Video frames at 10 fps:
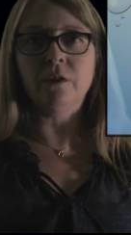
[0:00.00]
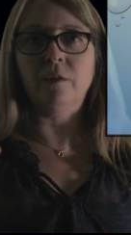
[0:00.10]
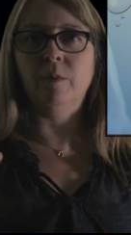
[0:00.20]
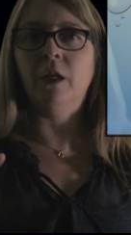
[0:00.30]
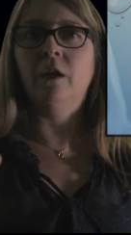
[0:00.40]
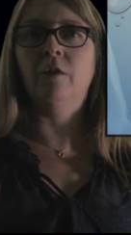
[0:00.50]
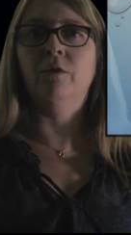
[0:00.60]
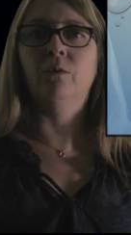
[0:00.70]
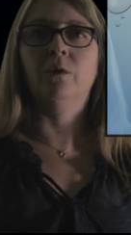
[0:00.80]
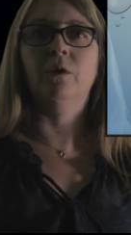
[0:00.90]
the meaning of a
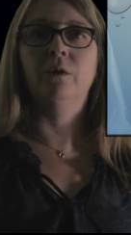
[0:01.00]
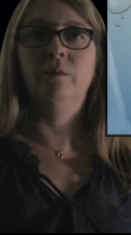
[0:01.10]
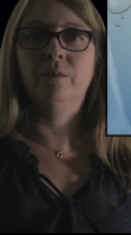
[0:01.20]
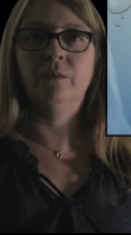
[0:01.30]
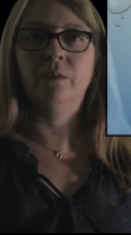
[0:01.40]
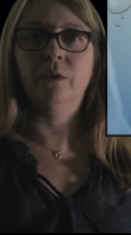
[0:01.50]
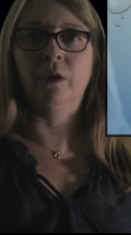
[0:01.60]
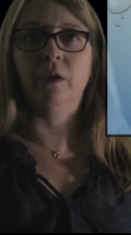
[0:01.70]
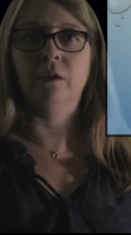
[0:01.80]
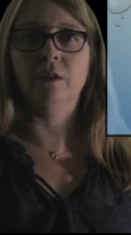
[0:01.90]
word.
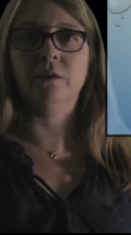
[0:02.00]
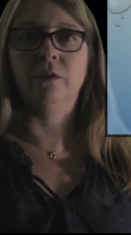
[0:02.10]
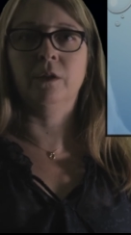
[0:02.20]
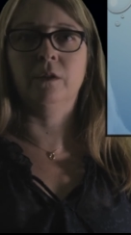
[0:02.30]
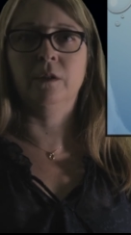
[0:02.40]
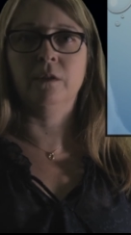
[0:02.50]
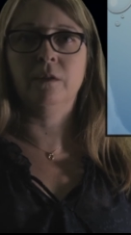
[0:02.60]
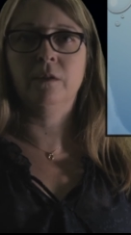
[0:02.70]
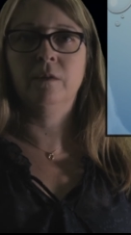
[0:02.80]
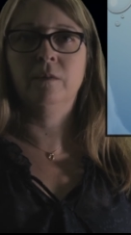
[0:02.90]
Okay, let's look at
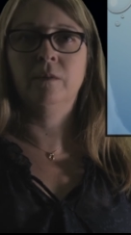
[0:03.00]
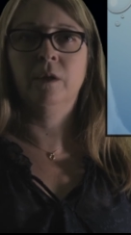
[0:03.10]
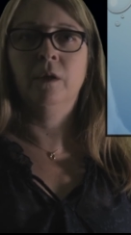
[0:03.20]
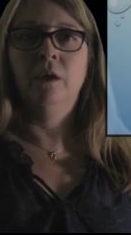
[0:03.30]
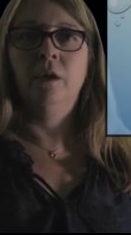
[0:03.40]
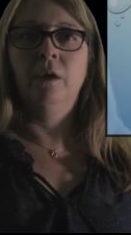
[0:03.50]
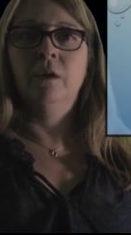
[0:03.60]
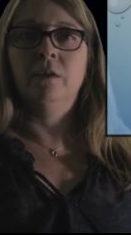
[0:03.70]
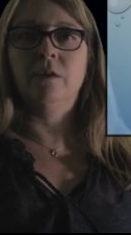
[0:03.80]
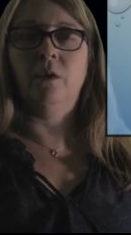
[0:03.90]
this.
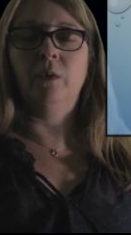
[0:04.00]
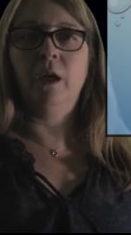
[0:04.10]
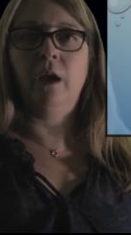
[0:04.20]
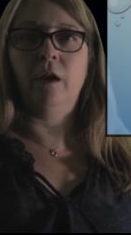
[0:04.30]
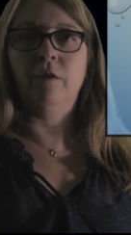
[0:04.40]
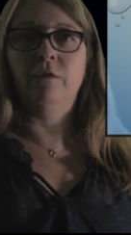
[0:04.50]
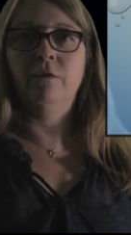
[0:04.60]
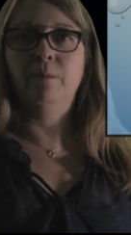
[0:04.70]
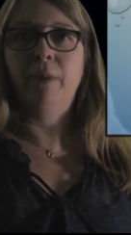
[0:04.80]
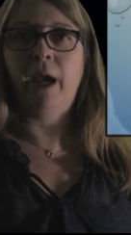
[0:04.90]
So we have
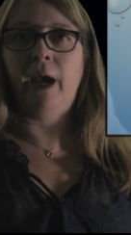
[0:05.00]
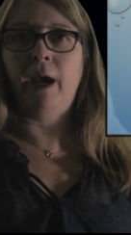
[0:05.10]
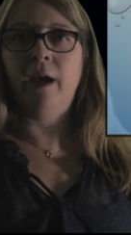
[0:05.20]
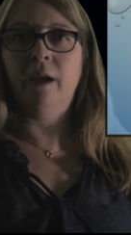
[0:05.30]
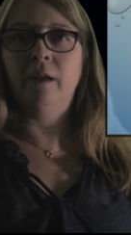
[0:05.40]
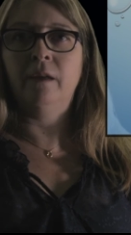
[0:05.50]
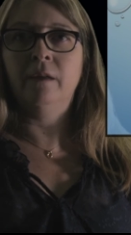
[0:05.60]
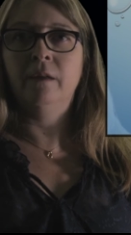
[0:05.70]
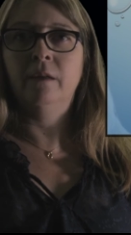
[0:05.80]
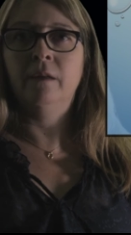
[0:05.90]
pad
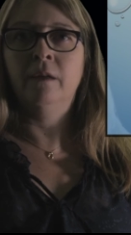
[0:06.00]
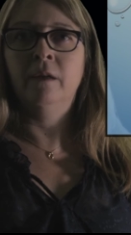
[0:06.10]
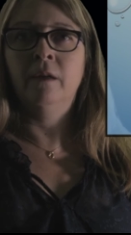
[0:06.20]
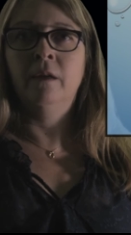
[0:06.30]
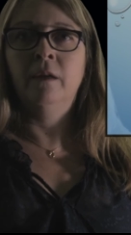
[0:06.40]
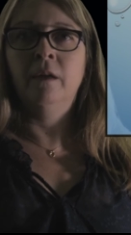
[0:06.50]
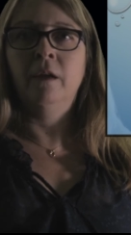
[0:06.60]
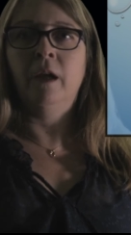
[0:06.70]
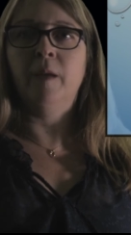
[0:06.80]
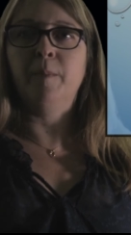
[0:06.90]

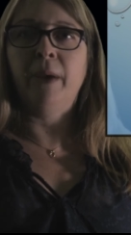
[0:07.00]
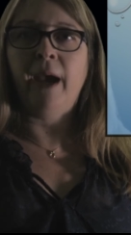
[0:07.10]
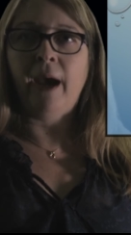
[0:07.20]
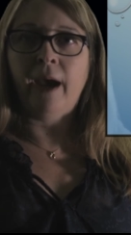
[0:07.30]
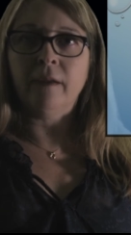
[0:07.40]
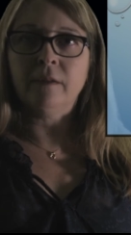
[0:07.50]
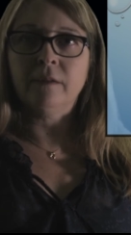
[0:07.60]
and pat.